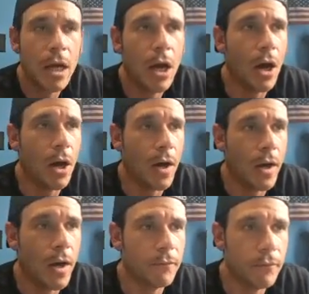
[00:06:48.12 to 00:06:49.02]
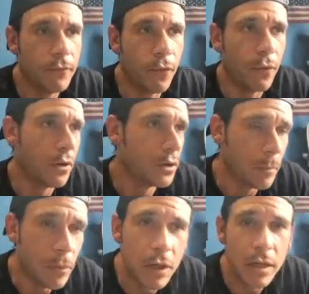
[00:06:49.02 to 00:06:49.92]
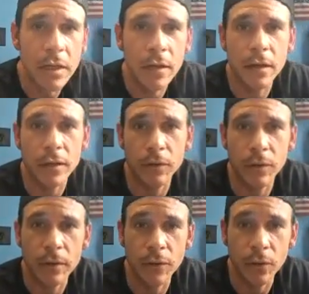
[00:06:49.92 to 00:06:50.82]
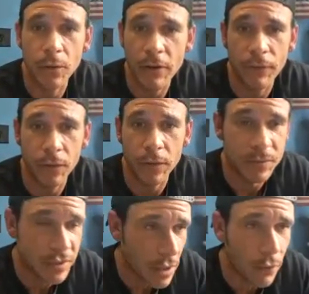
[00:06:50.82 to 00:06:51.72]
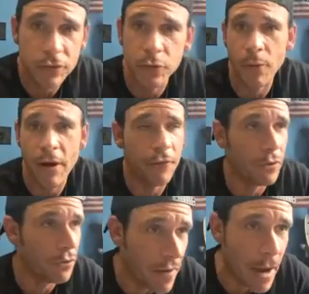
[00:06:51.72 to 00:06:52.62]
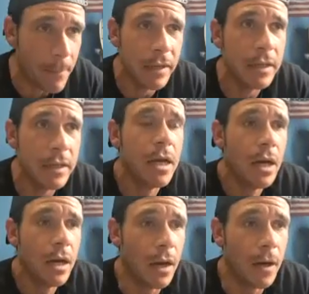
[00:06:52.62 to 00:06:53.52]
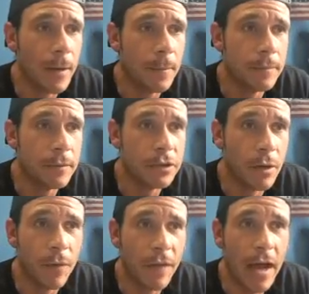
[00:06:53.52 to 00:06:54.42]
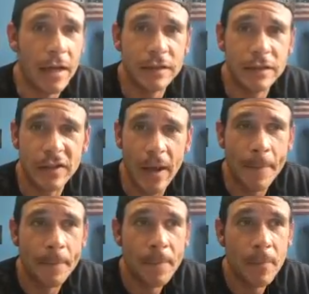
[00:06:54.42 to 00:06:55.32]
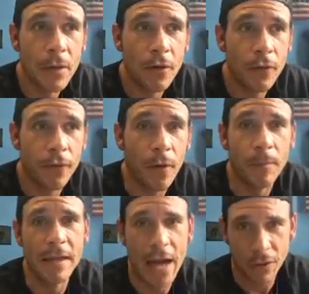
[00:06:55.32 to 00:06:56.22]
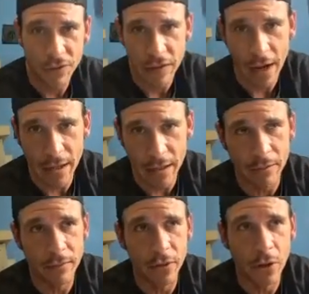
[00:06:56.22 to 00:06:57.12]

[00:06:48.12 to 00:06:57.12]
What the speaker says: for their community, is doing right for themselves, doing right for their family. Someone that has set from the outside in,